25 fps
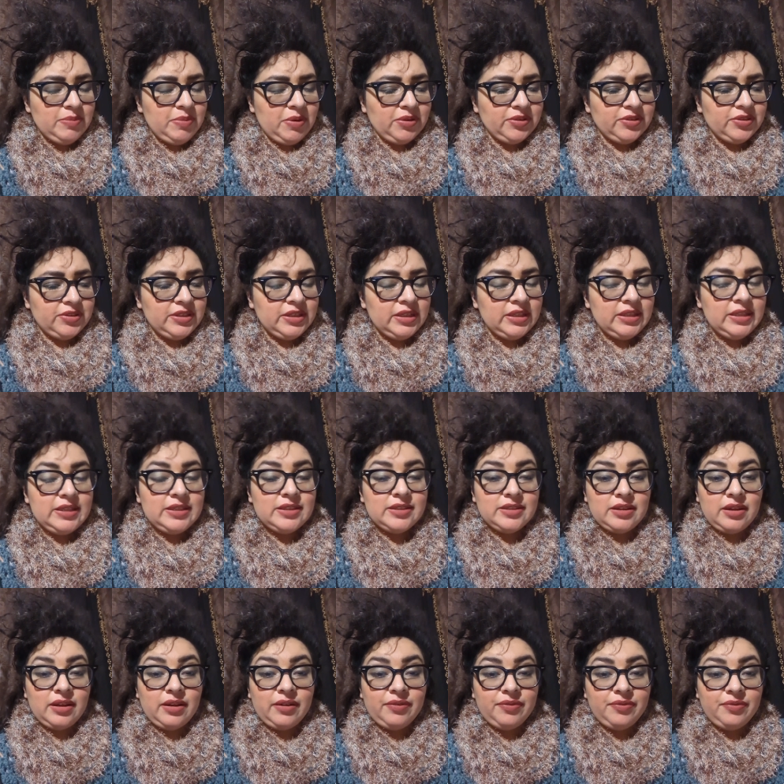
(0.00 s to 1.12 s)
about silly
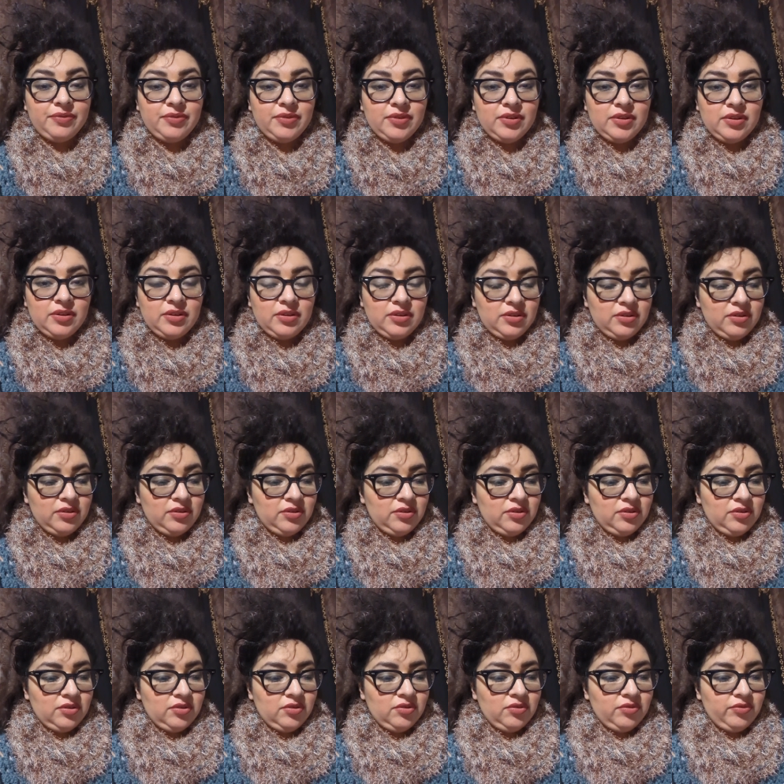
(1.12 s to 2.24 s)
stuff.
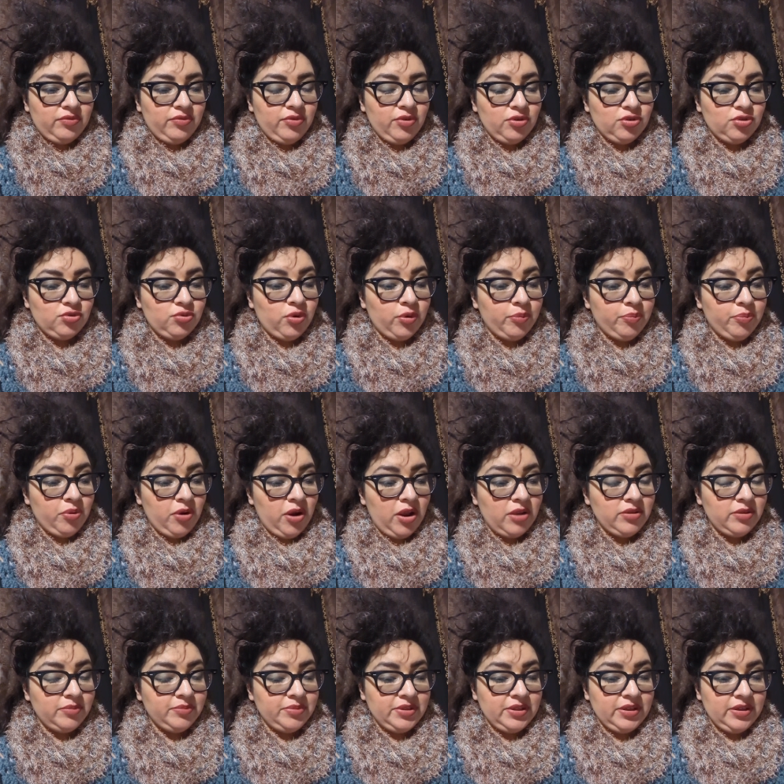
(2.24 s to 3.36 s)
First world
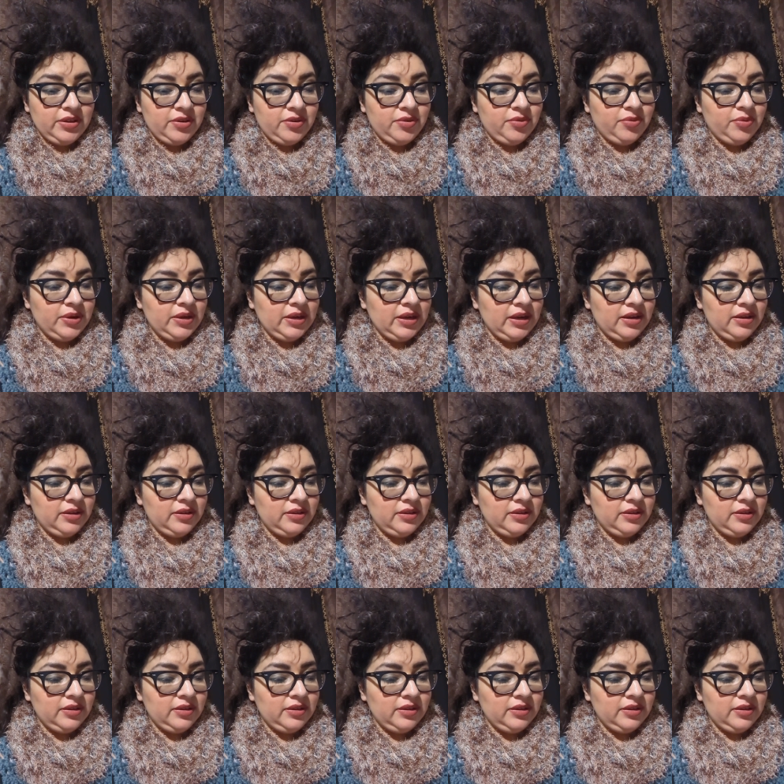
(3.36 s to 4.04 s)
problems here when